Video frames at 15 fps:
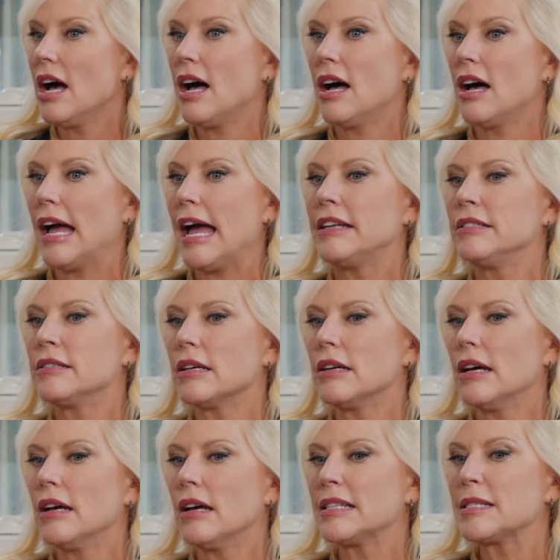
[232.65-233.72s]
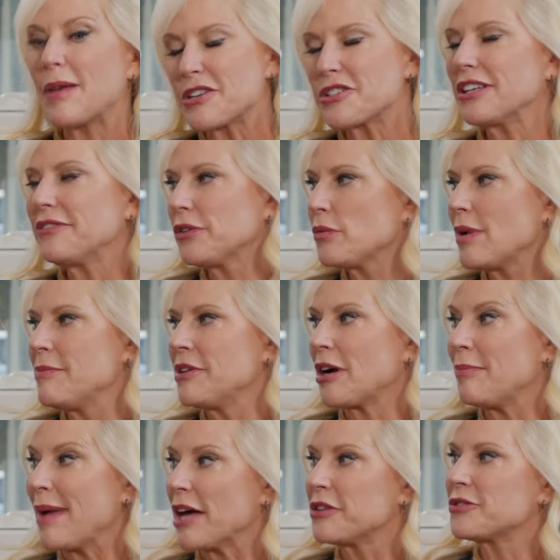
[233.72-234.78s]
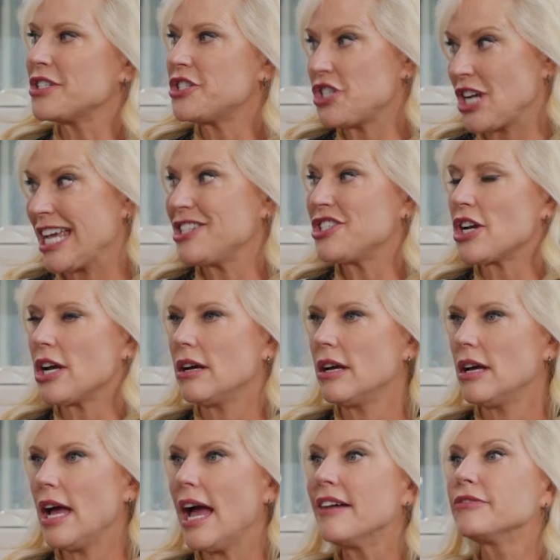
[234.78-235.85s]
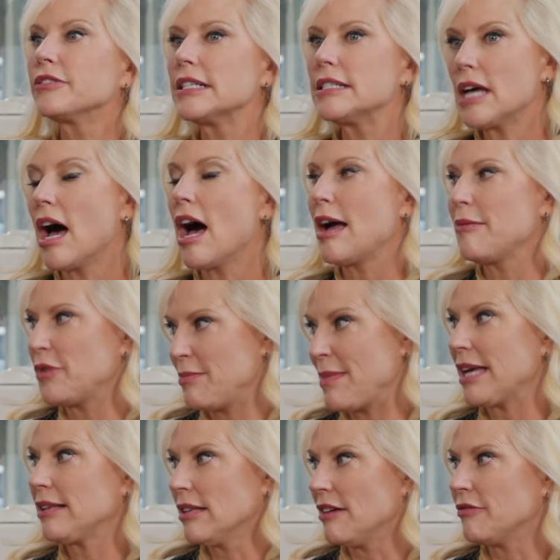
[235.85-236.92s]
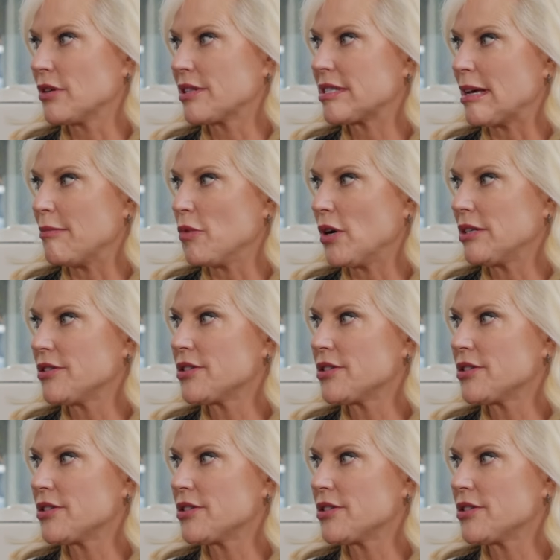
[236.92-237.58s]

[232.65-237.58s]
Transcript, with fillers: Uh, and especially for women, our boundaries change every time we make love with someone.